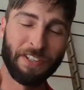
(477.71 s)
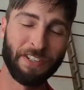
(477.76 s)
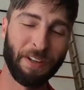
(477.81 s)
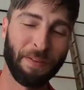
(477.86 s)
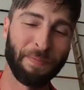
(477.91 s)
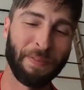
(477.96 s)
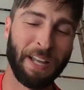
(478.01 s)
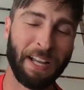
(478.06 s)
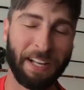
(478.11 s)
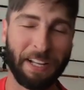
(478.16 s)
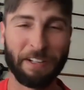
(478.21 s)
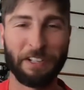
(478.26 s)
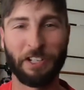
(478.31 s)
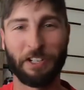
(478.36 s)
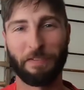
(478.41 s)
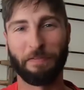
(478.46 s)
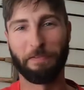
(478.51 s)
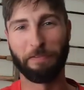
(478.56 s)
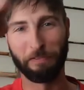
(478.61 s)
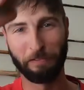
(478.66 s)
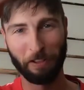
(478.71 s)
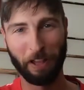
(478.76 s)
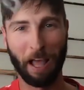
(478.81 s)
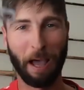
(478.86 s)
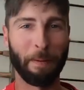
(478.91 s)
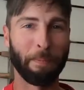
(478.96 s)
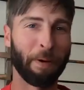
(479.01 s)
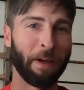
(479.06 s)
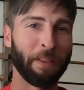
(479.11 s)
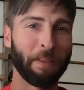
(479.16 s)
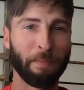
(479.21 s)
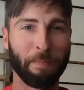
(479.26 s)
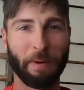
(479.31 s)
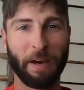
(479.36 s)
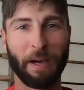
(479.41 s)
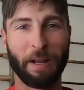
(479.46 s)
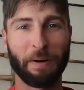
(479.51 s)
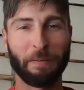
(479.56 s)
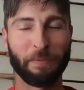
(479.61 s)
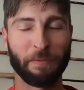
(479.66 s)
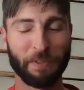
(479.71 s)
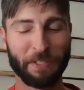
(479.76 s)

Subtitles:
something that could just flop on the bottom.